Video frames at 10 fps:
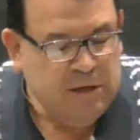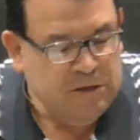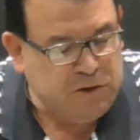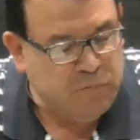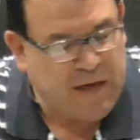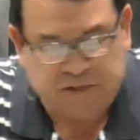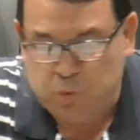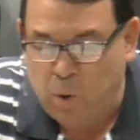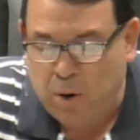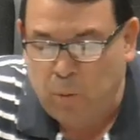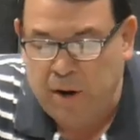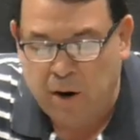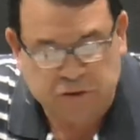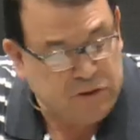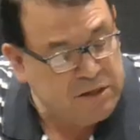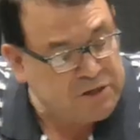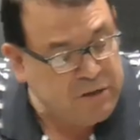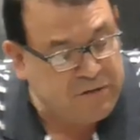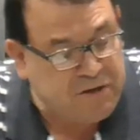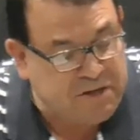So that's where we are. So let's look
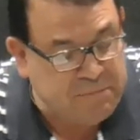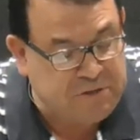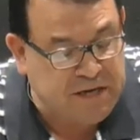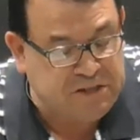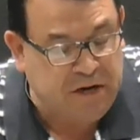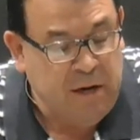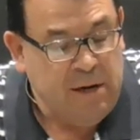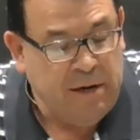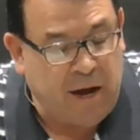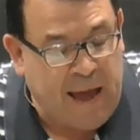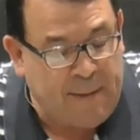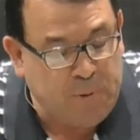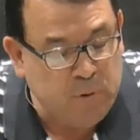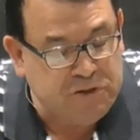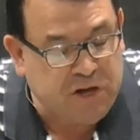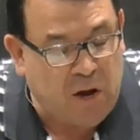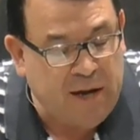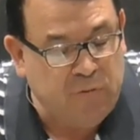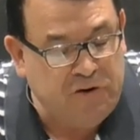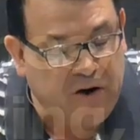at the temptation. Now, it happened when Saul had
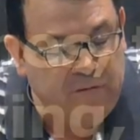returned